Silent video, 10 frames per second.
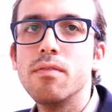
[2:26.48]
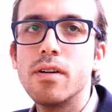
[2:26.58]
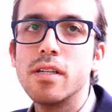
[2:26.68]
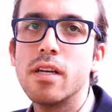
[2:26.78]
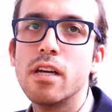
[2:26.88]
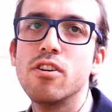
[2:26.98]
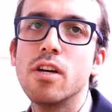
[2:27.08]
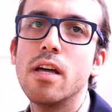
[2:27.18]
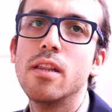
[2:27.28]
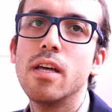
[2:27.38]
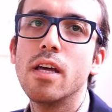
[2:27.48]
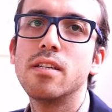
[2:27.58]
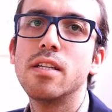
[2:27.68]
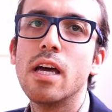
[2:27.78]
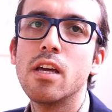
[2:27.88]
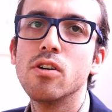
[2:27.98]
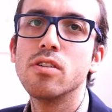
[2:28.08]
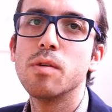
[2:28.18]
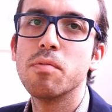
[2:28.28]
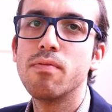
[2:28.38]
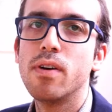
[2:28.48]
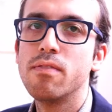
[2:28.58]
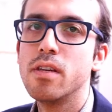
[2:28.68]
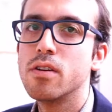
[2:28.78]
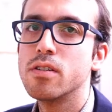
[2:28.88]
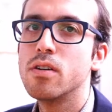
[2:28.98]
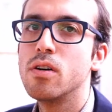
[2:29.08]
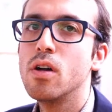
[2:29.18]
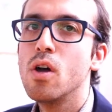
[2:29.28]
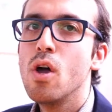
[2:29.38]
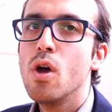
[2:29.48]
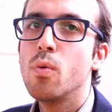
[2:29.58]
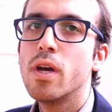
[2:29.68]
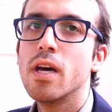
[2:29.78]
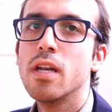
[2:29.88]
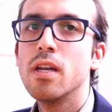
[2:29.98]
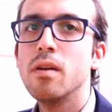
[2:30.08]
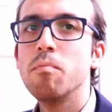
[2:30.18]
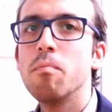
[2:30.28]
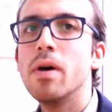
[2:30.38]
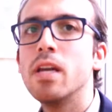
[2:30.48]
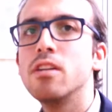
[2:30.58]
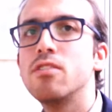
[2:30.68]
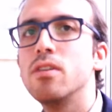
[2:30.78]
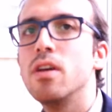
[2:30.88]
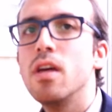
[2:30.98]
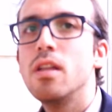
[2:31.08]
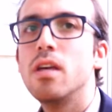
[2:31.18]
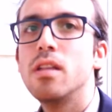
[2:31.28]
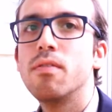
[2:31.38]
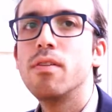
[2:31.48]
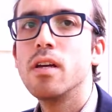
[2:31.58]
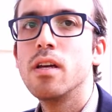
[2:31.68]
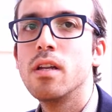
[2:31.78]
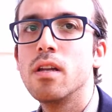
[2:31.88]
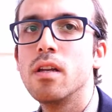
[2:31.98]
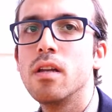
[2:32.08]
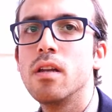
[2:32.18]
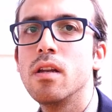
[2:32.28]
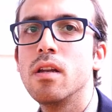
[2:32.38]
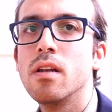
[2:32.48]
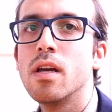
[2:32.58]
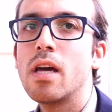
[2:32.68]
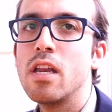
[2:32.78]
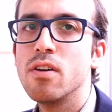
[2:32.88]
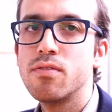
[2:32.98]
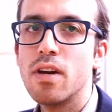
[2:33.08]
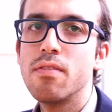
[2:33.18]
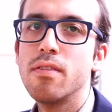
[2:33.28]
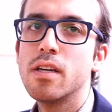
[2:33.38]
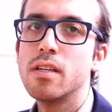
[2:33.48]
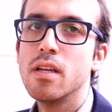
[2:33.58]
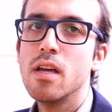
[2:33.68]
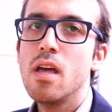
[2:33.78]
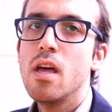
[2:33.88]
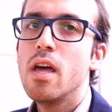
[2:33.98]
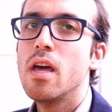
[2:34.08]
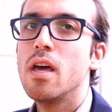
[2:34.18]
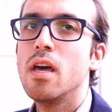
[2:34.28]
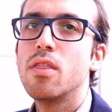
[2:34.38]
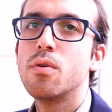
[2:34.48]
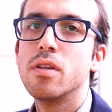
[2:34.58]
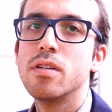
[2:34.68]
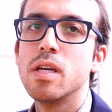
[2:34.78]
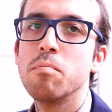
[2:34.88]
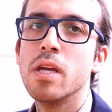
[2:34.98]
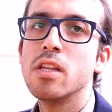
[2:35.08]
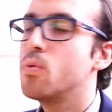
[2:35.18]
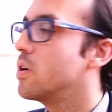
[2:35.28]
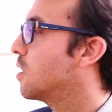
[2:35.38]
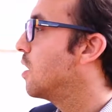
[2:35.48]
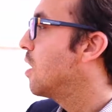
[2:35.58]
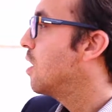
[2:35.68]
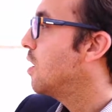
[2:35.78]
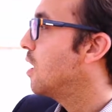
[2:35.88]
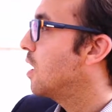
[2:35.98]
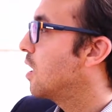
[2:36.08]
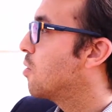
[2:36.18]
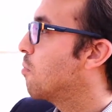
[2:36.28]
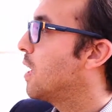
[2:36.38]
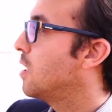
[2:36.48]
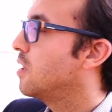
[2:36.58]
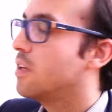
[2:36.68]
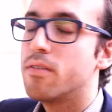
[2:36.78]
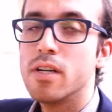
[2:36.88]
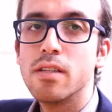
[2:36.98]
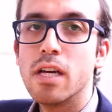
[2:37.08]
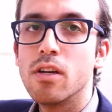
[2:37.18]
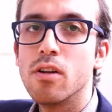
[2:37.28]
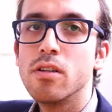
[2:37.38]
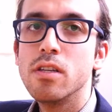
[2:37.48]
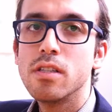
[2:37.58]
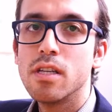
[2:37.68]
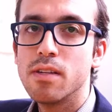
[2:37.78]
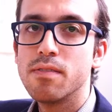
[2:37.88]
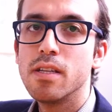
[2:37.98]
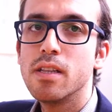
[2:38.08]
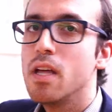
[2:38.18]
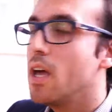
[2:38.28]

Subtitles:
infrastructure and the XCI concept of 5G Crosshaul, we can manage the different kind of traffics through the same network, combining different technologies, as I've said,